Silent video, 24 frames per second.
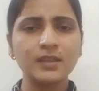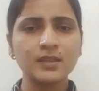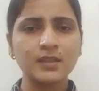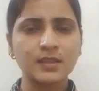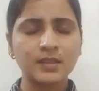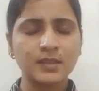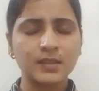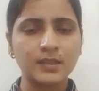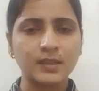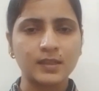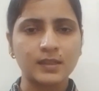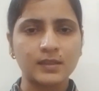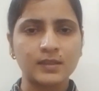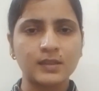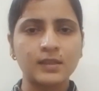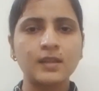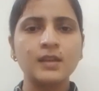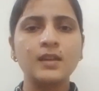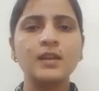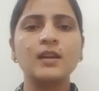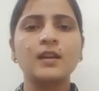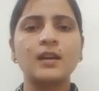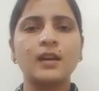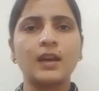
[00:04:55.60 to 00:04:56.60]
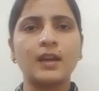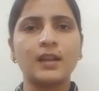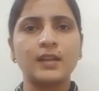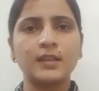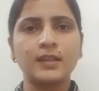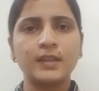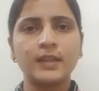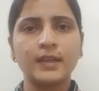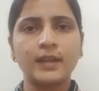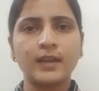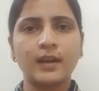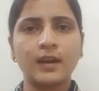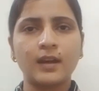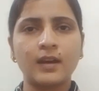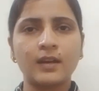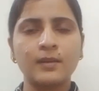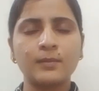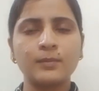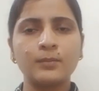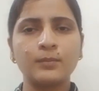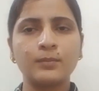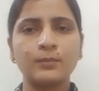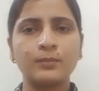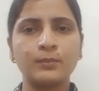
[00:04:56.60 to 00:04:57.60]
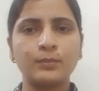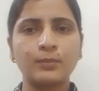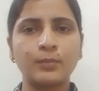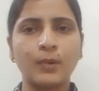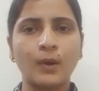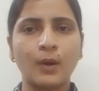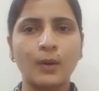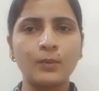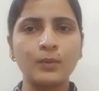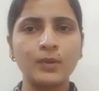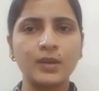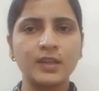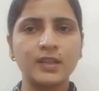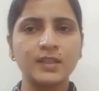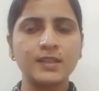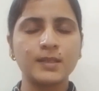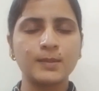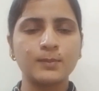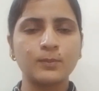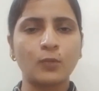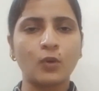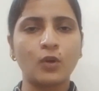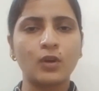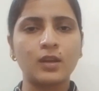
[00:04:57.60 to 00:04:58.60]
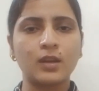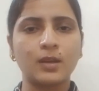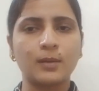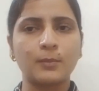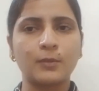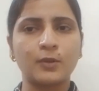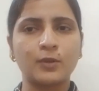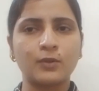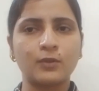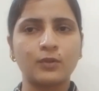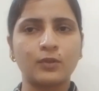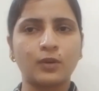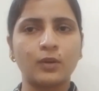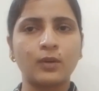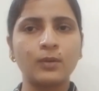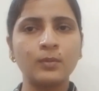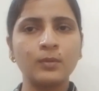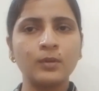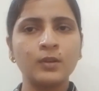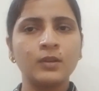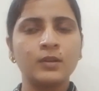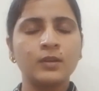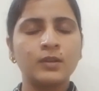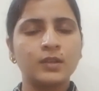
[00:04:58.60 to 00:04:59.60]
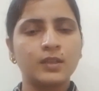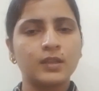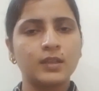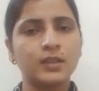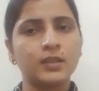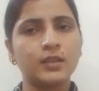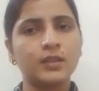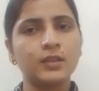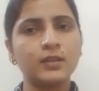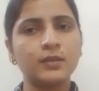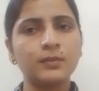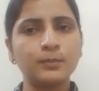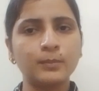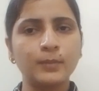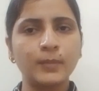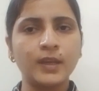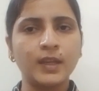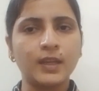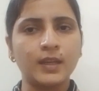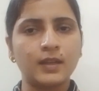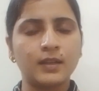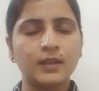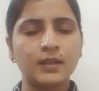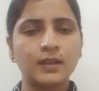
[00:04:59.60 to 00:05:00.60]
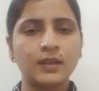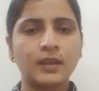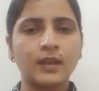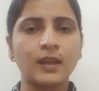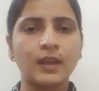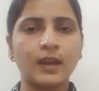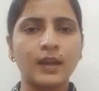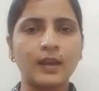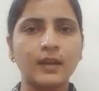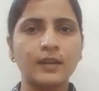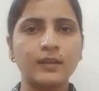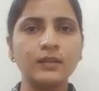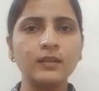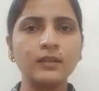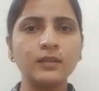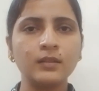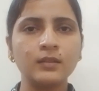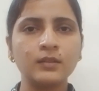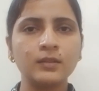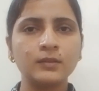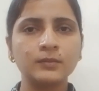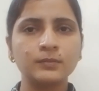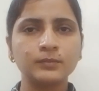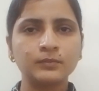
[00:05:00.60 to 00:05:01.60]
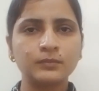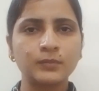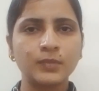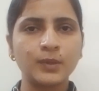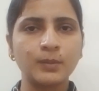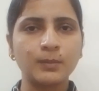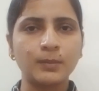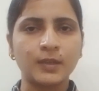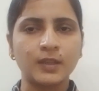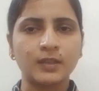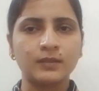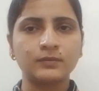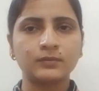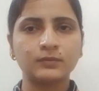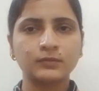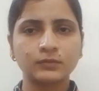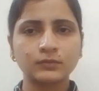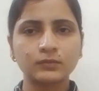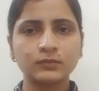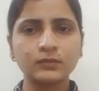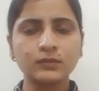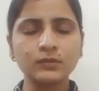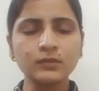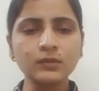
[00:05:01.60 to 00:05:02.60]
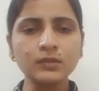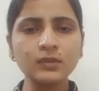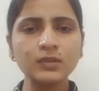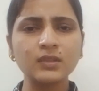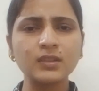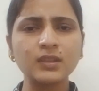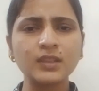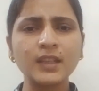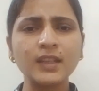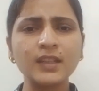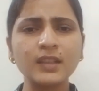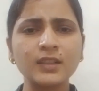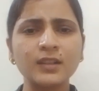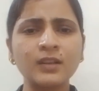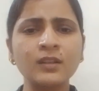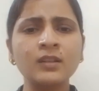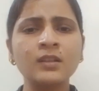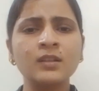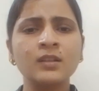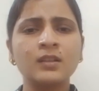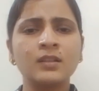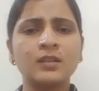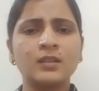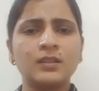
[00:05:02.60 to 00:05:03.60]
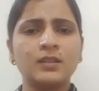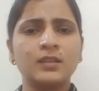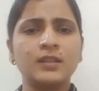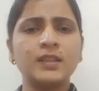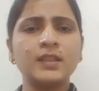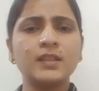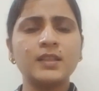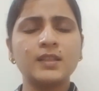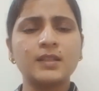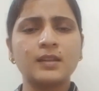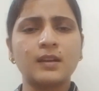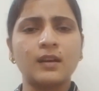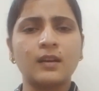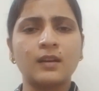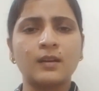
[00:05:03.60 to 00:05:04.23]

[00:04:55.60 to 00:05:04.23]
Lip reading: cells, and they are found in small amount of in the male, and the female. Then these